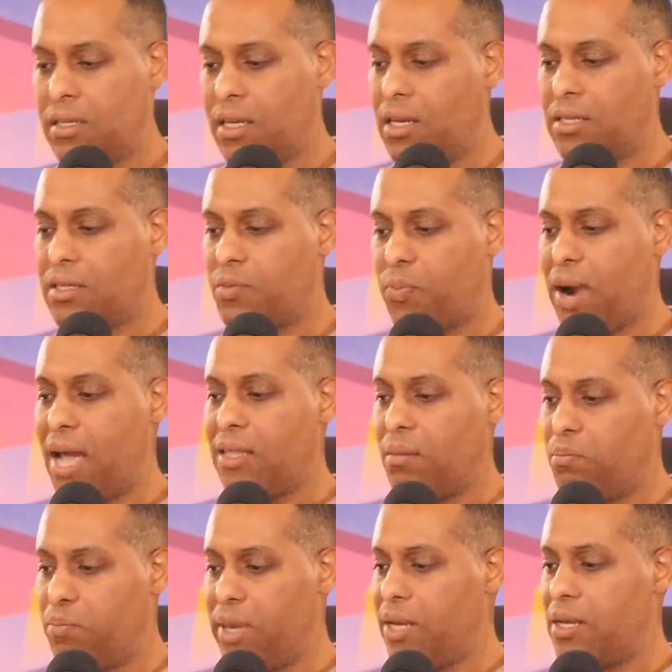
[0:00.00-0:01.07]
Shit, this is probably
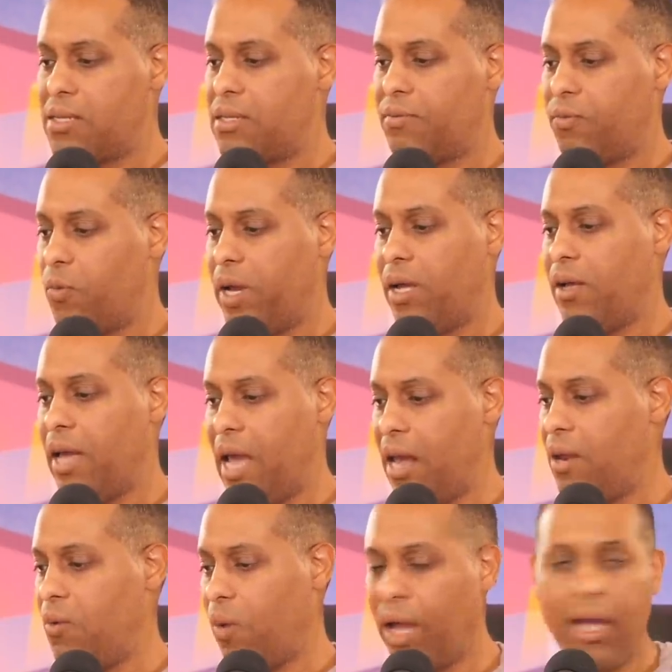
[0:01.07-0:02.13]
the biggest, well,
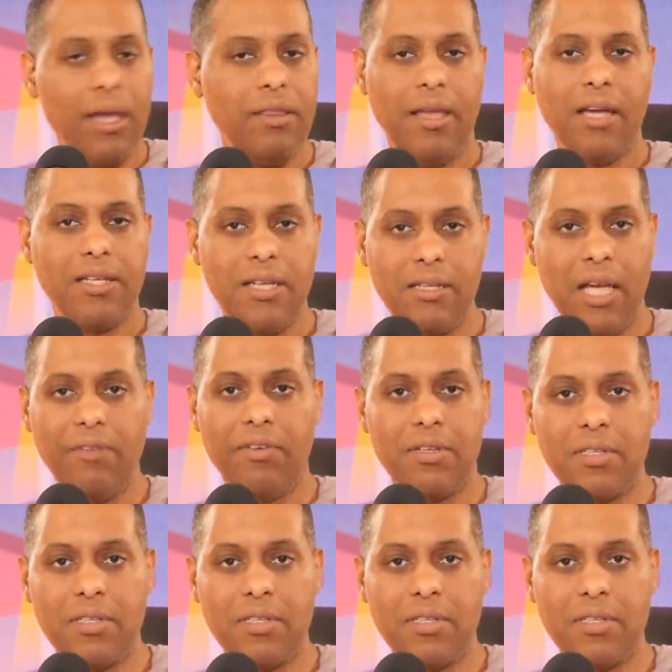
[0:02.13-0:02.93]
anyway, that she's ever